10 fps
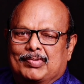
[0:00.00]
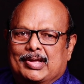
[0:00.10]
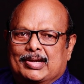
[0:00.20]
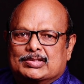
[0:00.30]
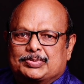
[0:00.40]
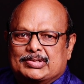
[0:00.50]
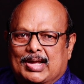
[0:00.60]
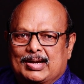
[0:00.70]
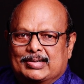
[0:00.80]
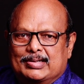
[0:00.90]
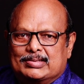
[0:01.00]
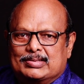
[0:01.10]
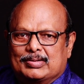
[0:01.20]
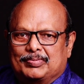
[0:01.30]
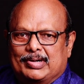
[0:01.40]
Various
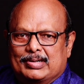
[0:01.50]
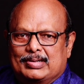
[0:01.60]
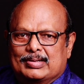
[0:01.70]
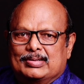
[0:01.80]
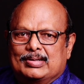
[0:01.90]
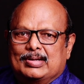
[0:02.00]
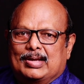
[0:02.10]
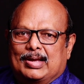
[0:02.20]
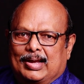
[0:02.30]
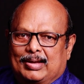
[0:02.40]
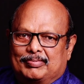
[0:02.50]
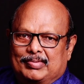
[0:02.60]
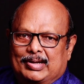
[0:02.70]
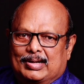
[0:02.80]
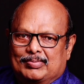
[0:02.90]
specialities we did
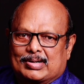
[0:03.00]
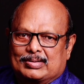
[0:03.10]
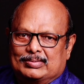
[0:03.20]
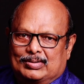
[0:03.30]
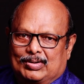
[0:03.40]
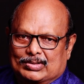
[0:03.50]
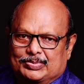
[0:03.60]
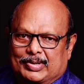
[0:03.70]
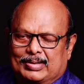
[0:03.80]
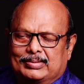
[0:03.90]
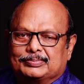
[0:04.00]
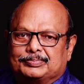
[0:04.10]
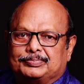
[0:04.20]
have in our hospital,